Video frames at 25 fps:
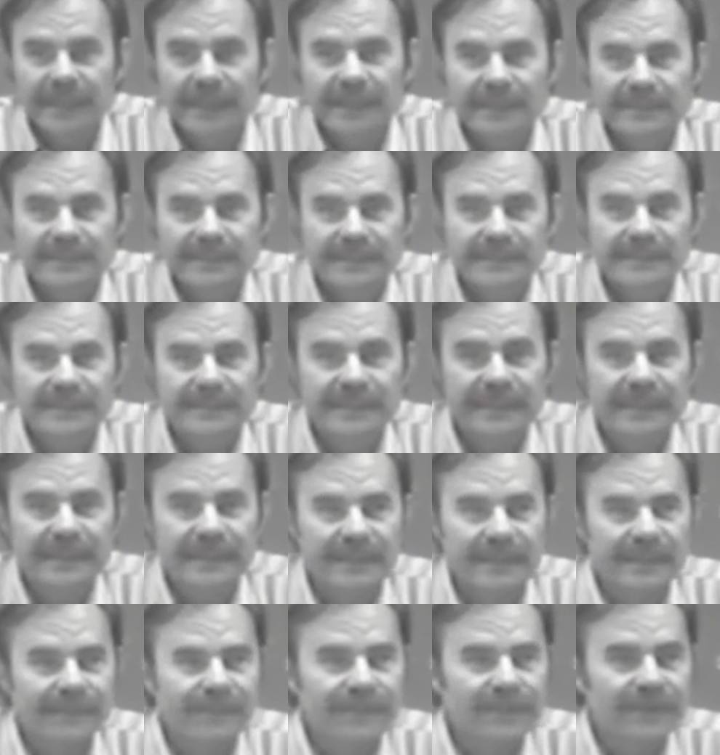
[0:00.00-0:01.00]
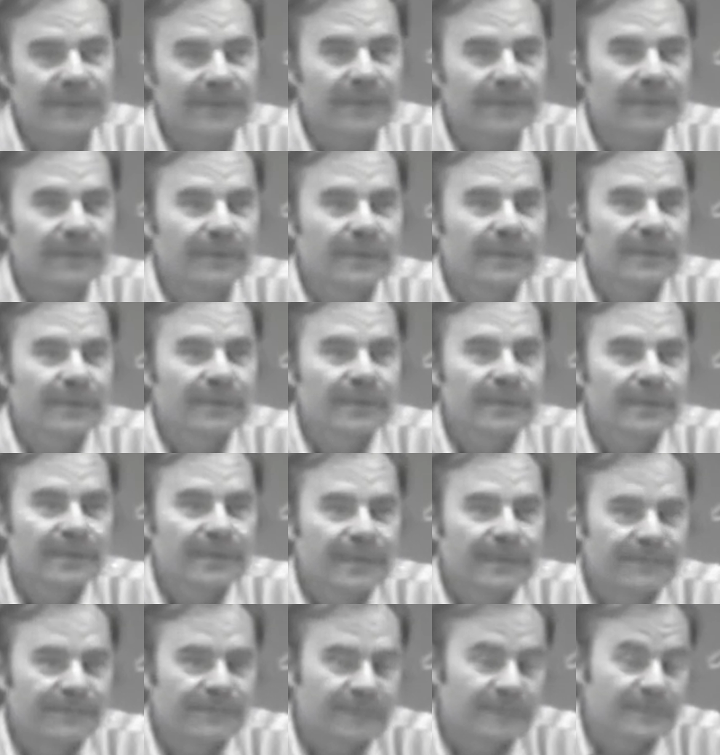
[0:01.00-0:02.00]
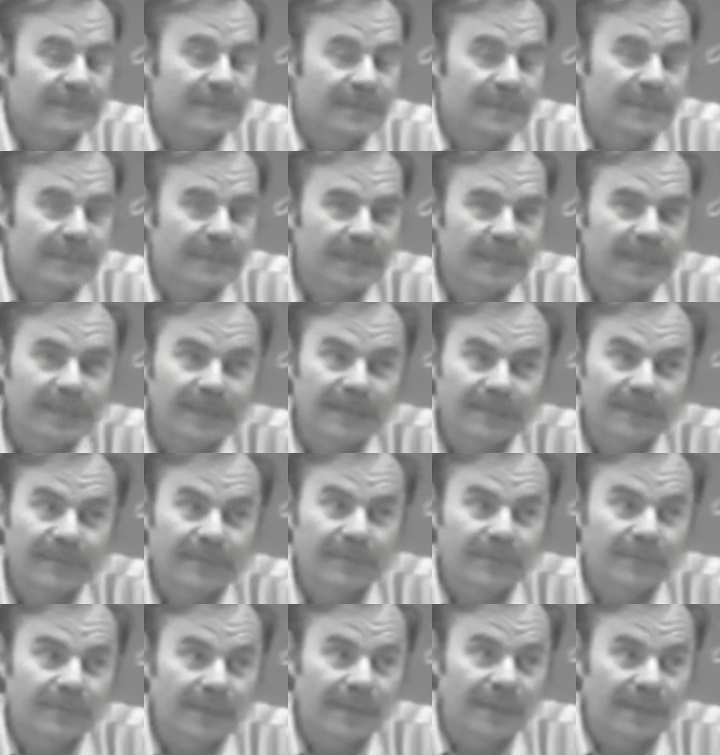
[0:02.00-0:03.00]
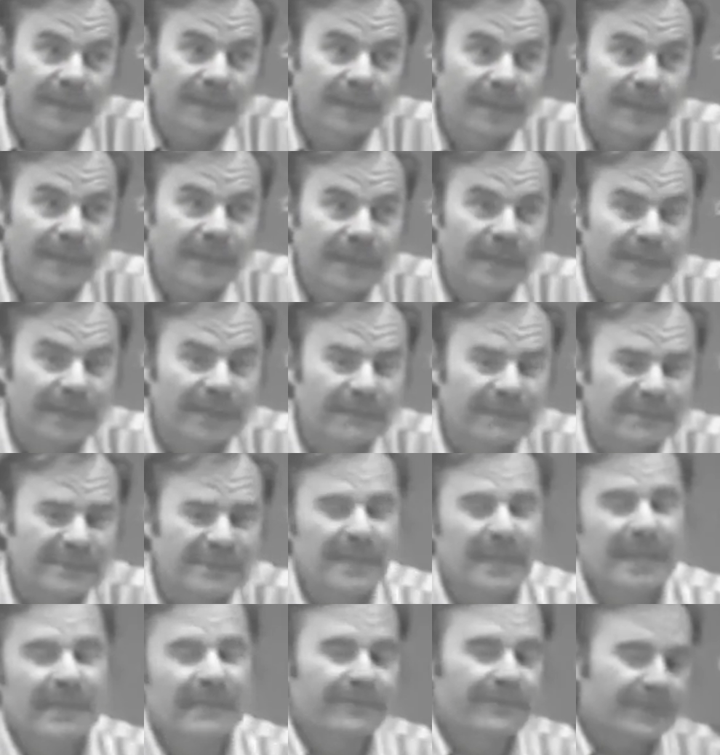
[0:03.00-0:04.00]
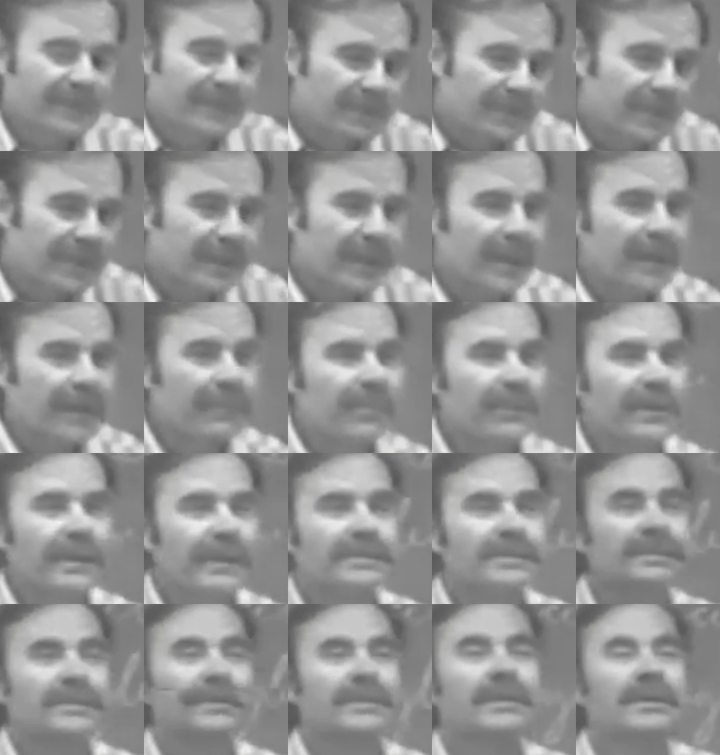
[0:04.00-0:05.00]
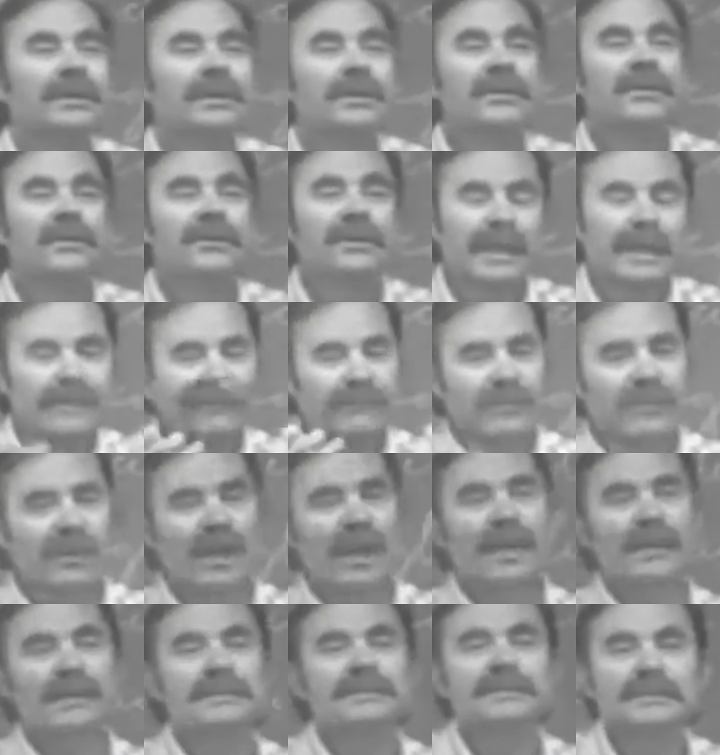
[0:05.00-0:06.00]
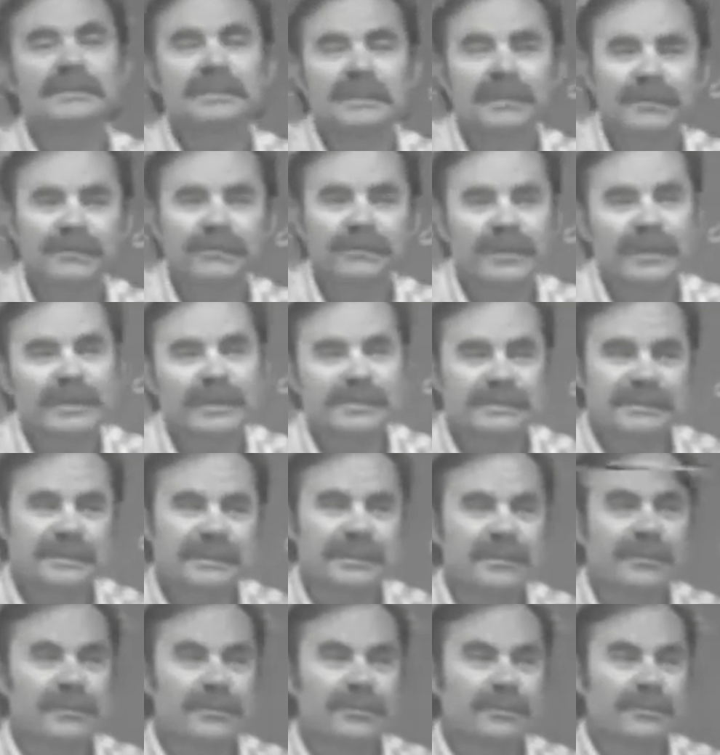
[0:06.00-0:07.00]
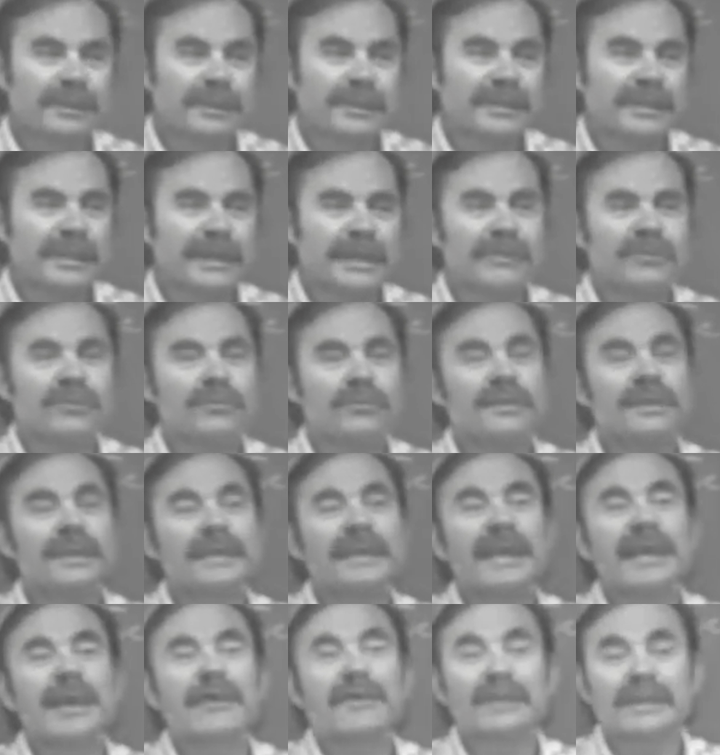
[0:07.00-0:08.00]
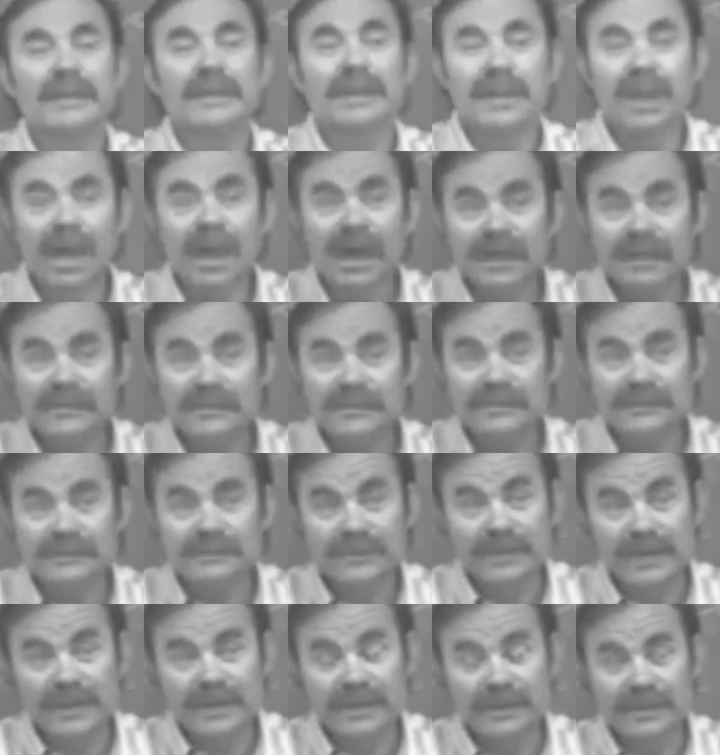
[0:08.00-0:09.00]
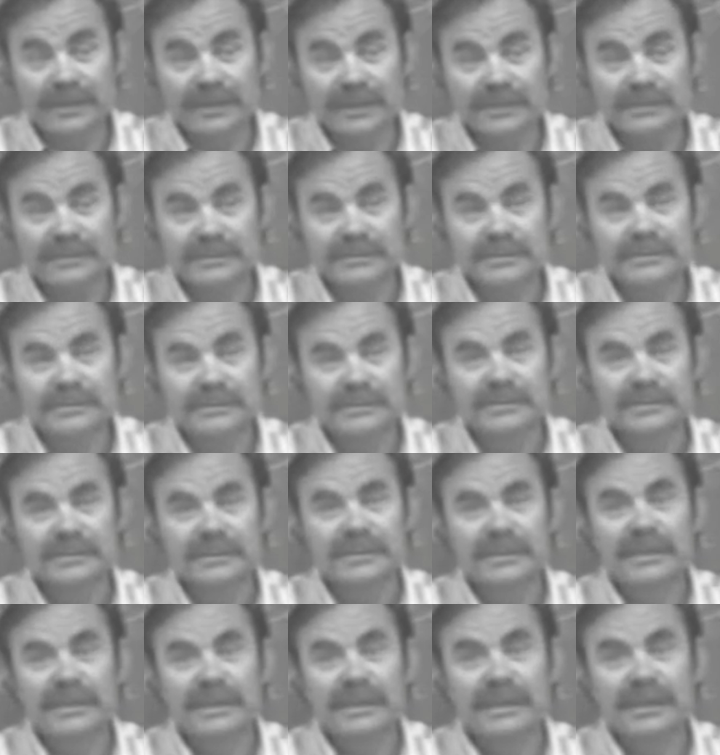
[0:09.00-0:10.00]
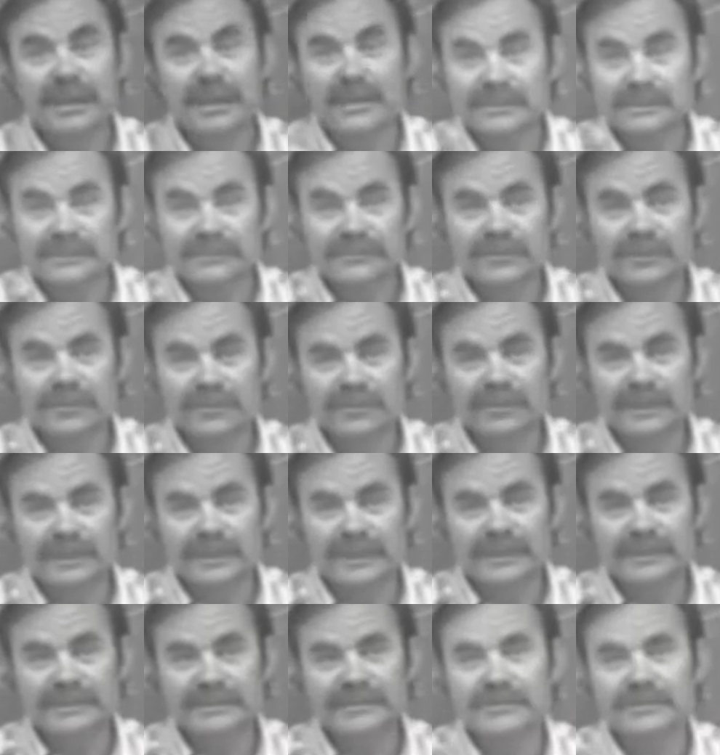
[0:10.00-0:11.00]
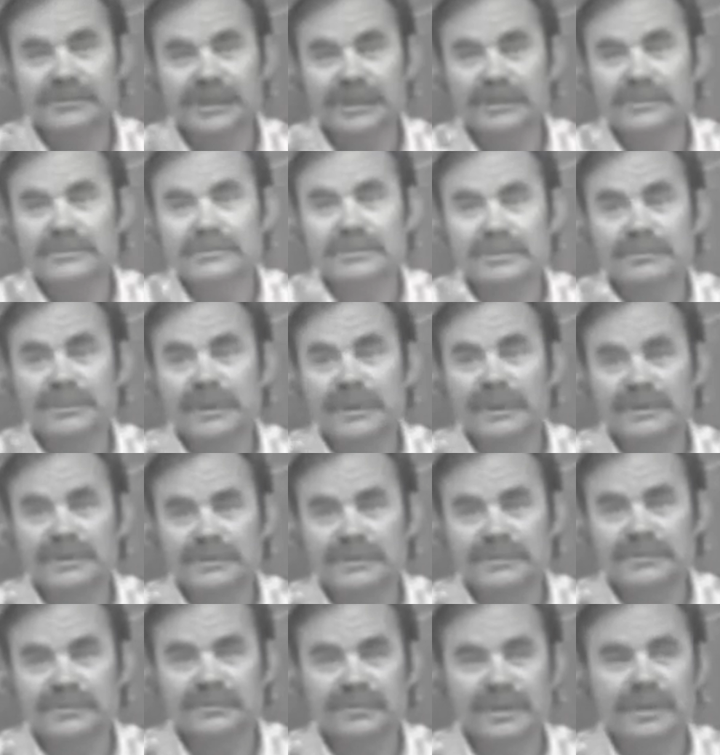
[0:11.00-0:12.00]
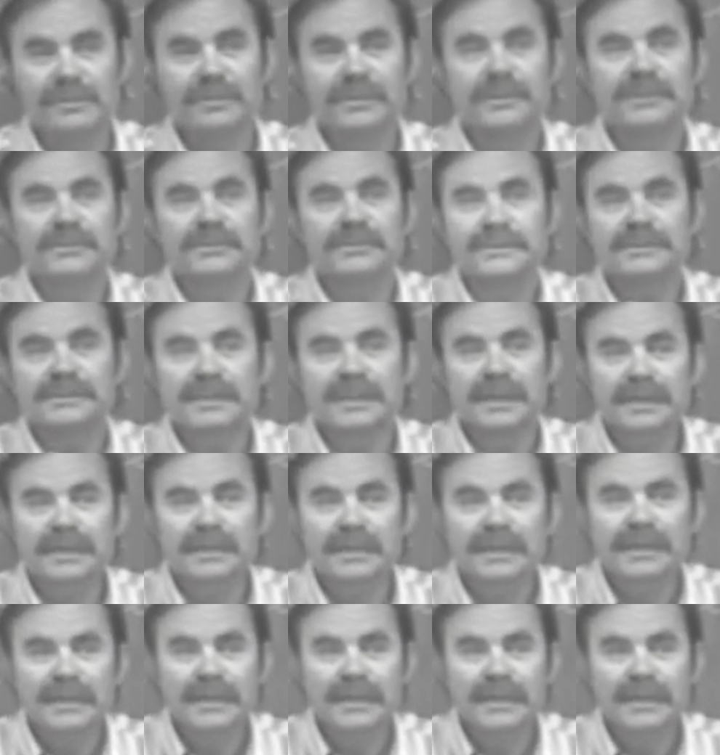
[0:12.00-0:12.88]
As I said, if they're if this is at the beginning of the run and it was kind of a dirty operation, you would have lots of yeast in there that would be dead, and you'd be counting lots of dead yeast and lots of total yeast and trying to subtract these two numbers. So it's not